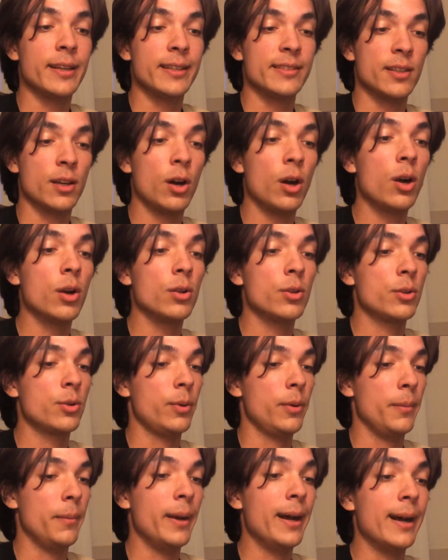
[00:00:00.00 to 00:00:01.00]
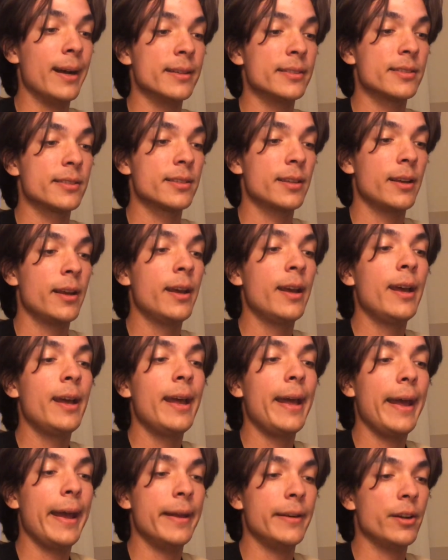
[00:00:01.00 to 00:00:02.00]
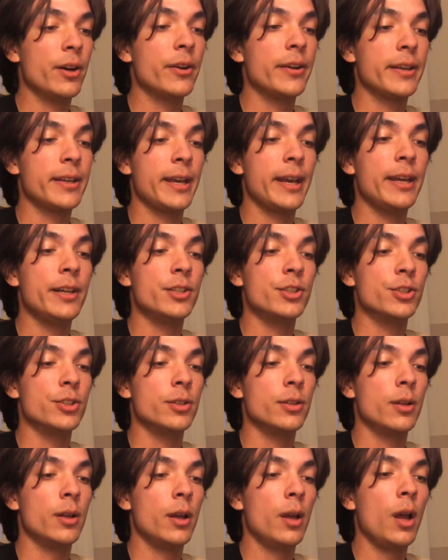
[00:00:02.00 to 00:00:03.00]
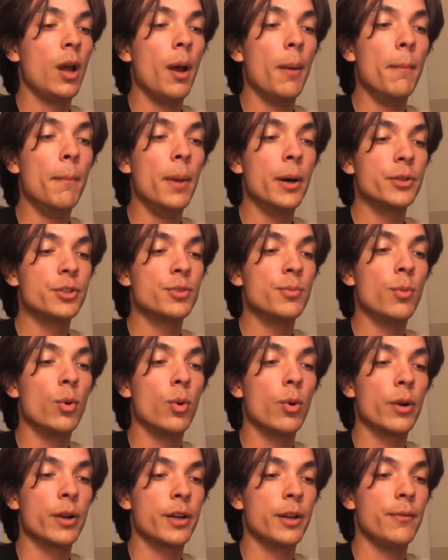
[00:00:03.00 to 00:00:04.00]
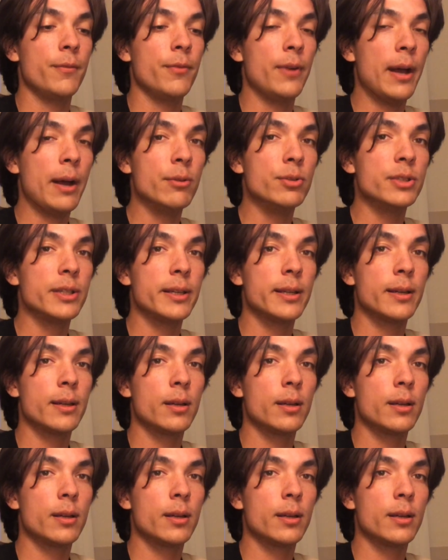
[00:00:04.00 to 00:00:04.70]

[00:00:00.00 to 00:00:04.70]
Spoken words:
as a harlequin mask, and on occasion, much more confounding.